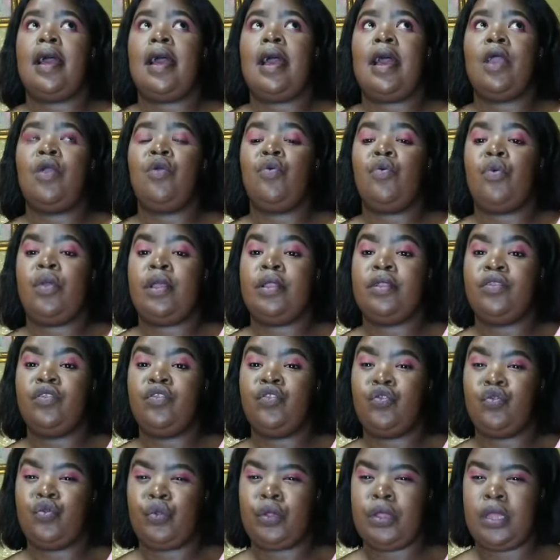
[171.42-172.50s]
I went
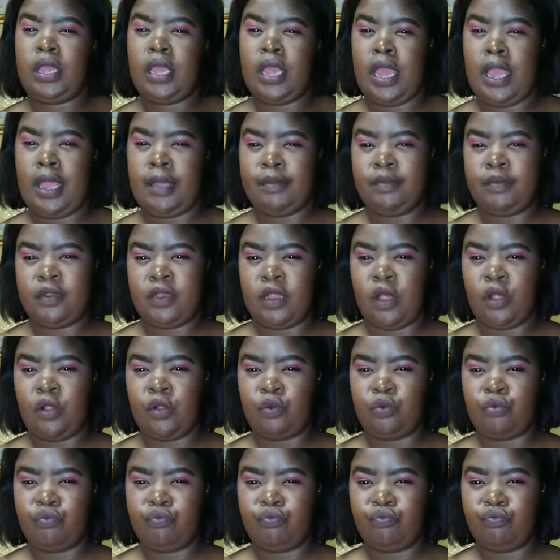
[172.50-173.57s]
to Cape
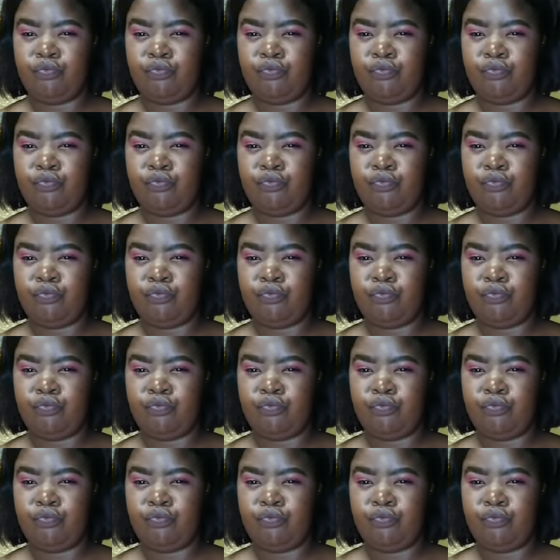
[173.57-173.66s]
Town